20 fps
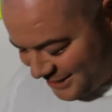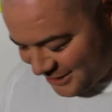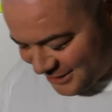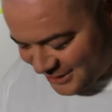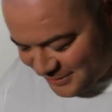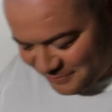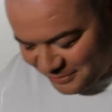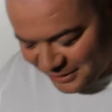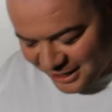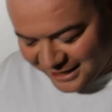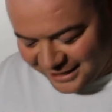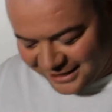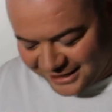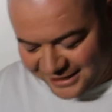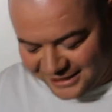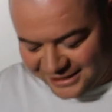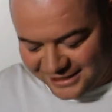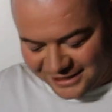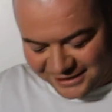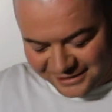just
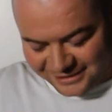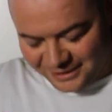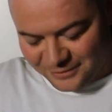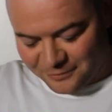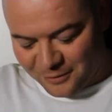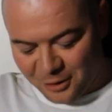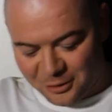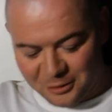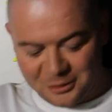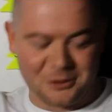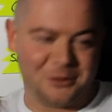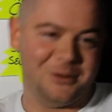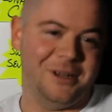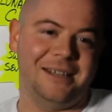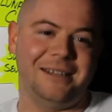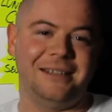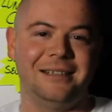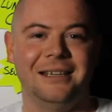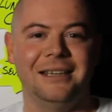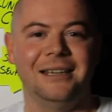brilliant. He rolls
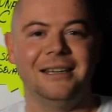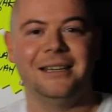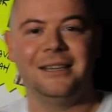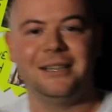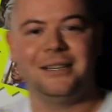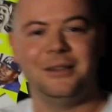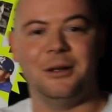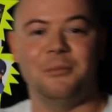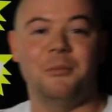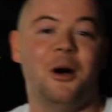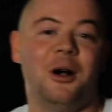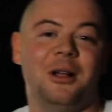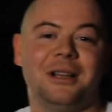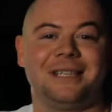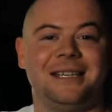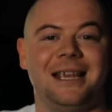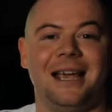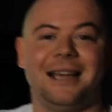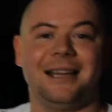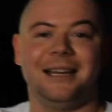with immortal
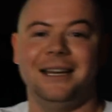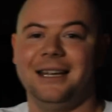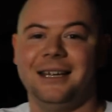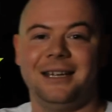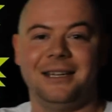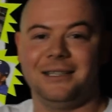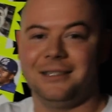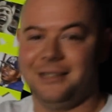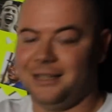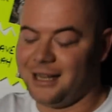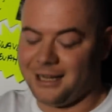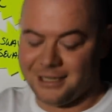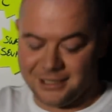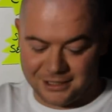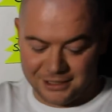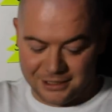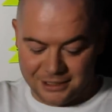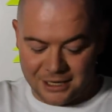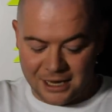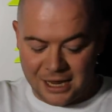technique,
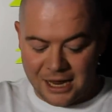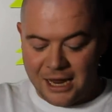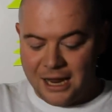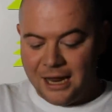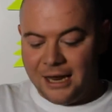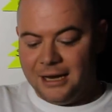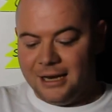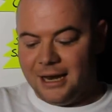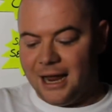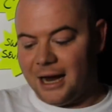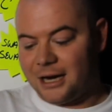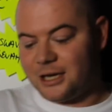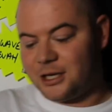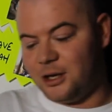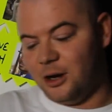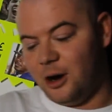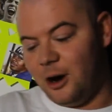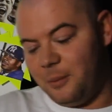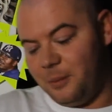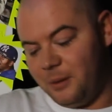legend. Next
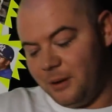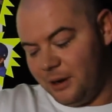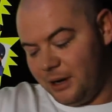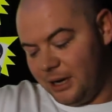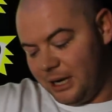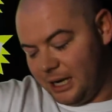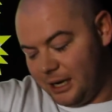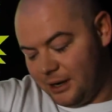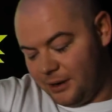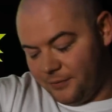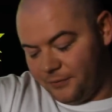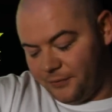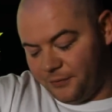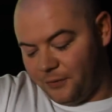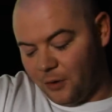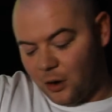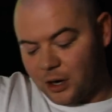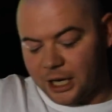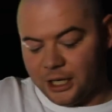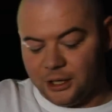up,
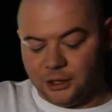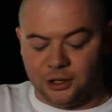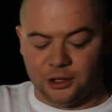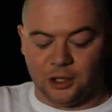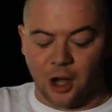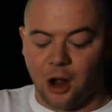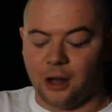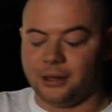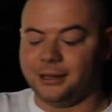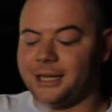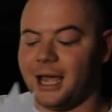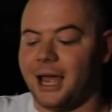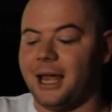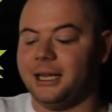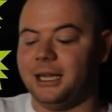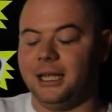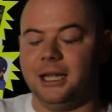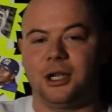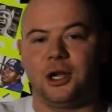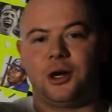fucking Don
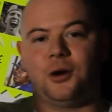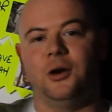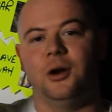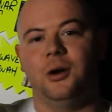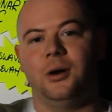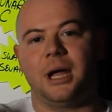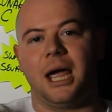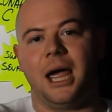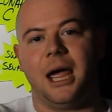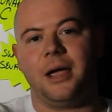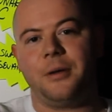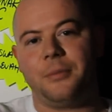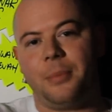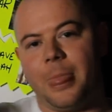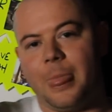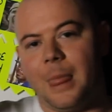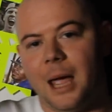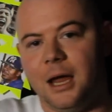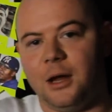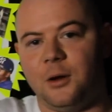Daddy Kruger,
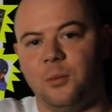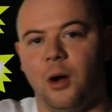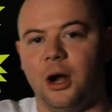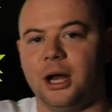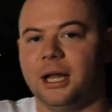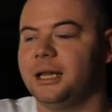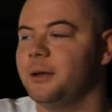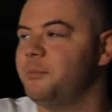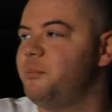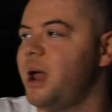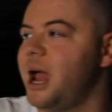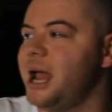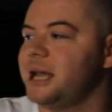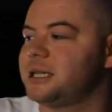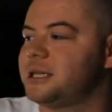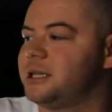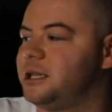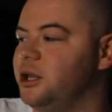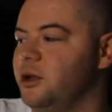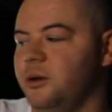like one of the
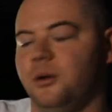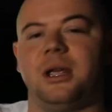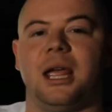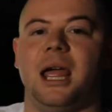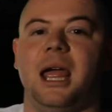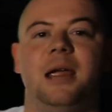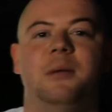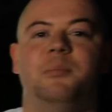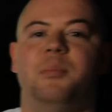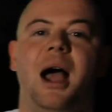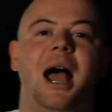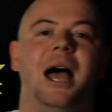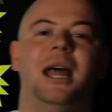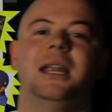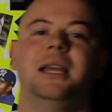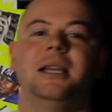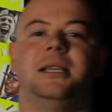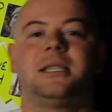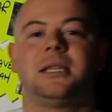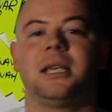best UK
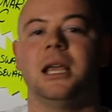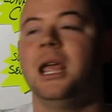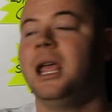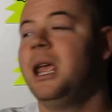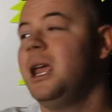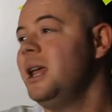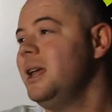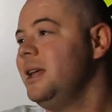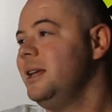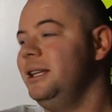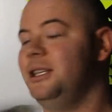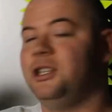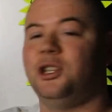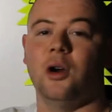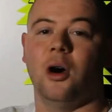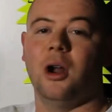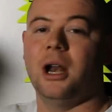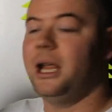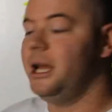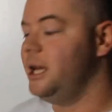battlers. He's
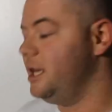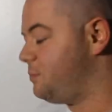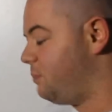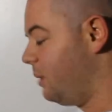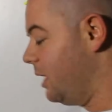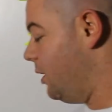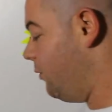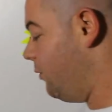done it, he's been